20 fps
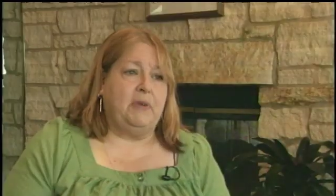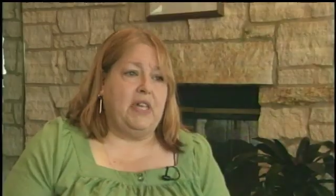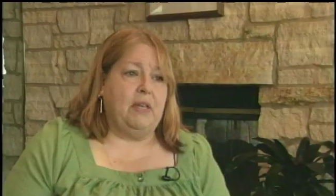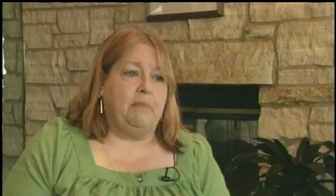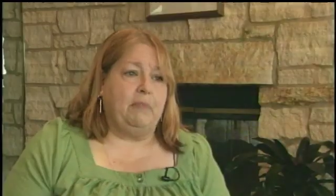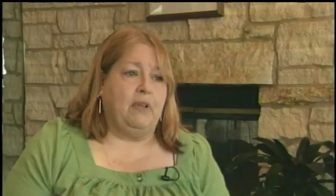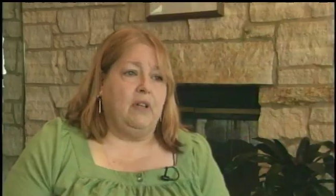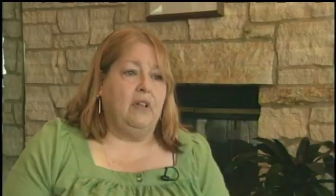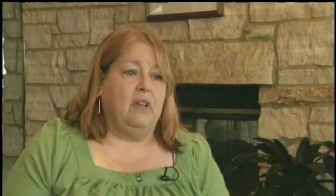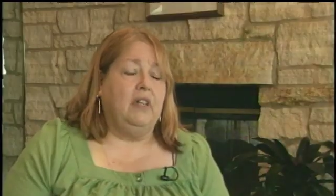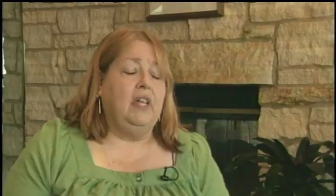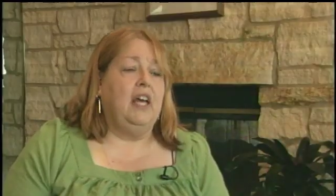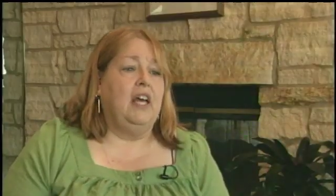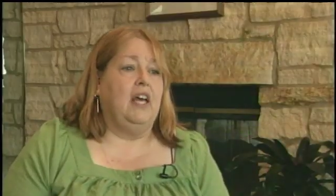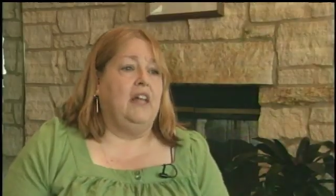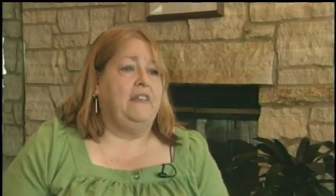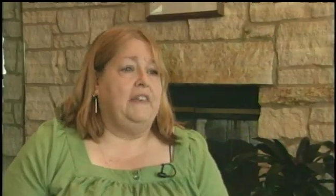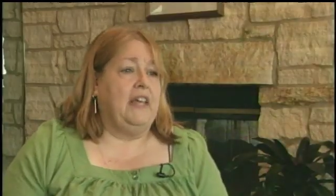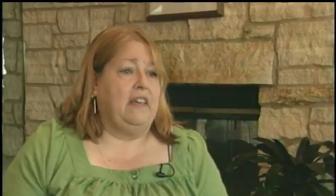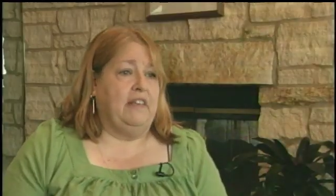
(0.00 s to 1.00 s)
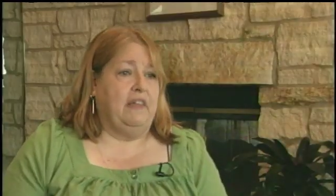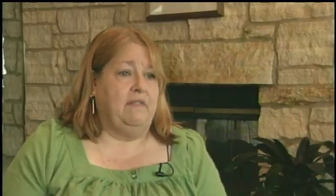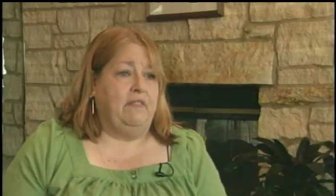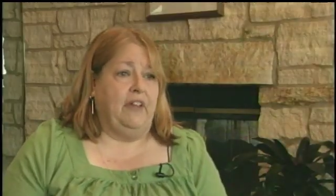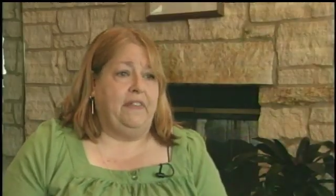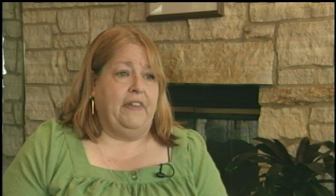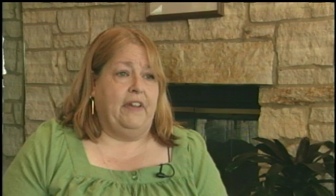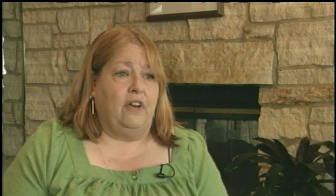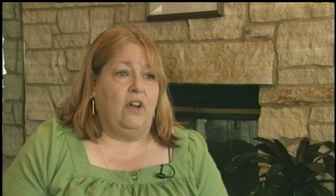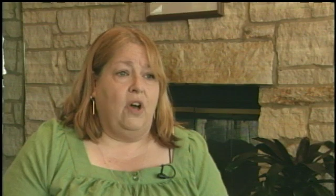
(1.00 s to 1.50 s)
people, they live
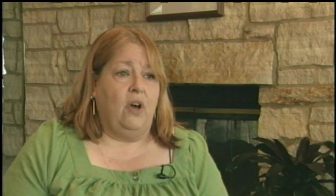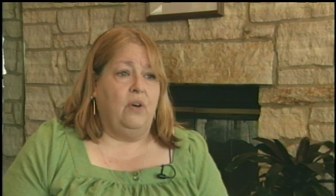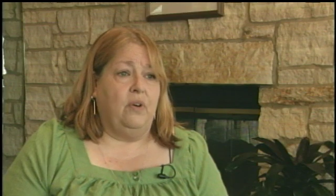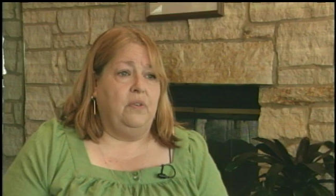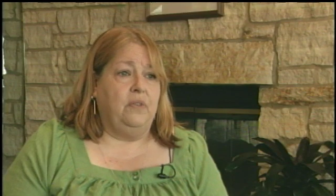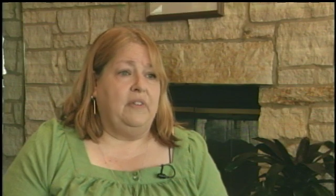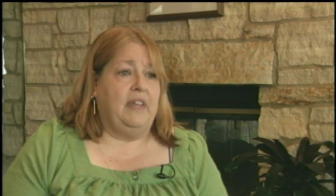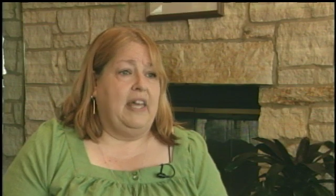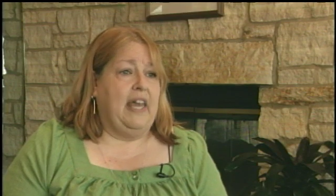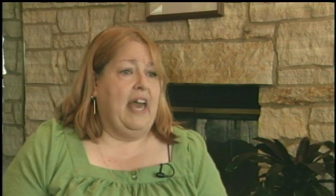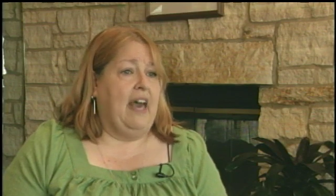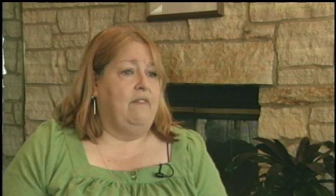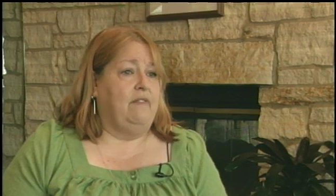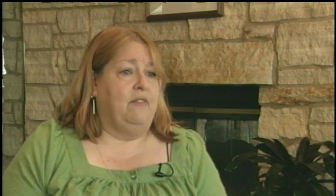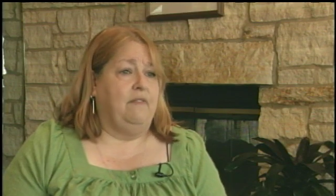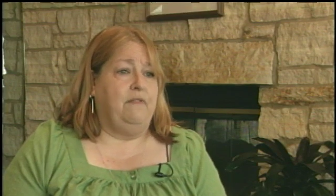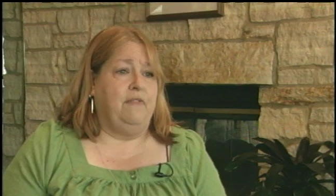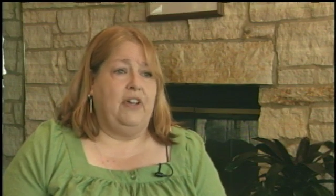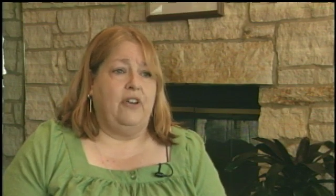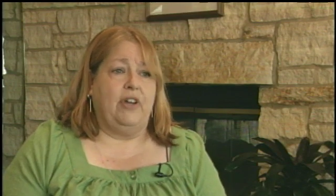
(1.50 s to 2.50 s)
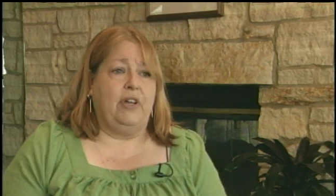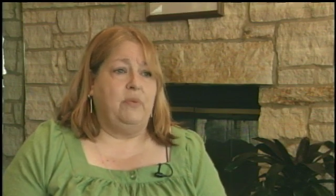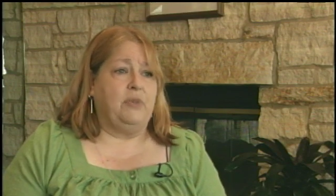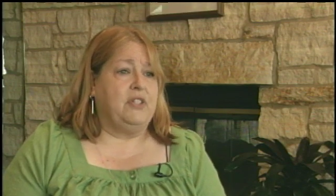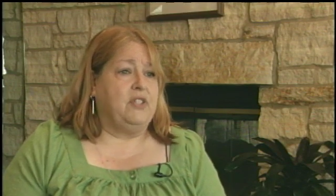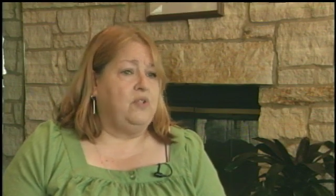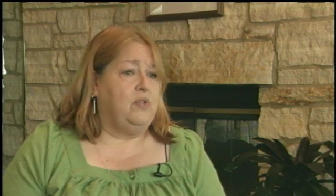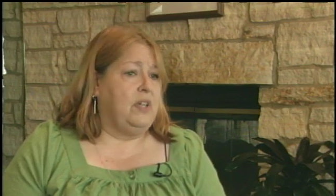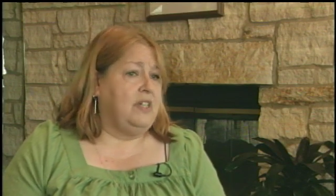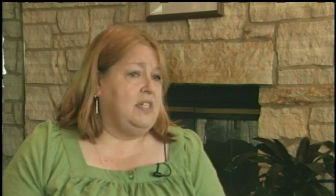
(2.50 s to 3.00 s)
on their own, they have a very
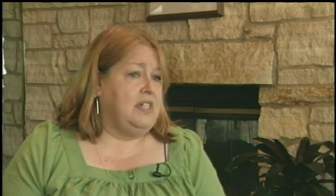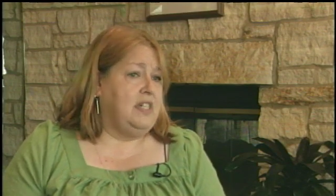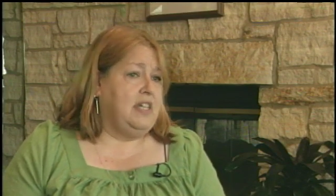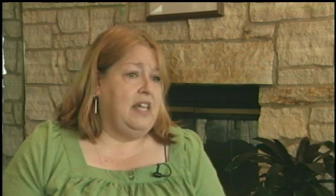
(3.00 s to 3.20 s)
restricted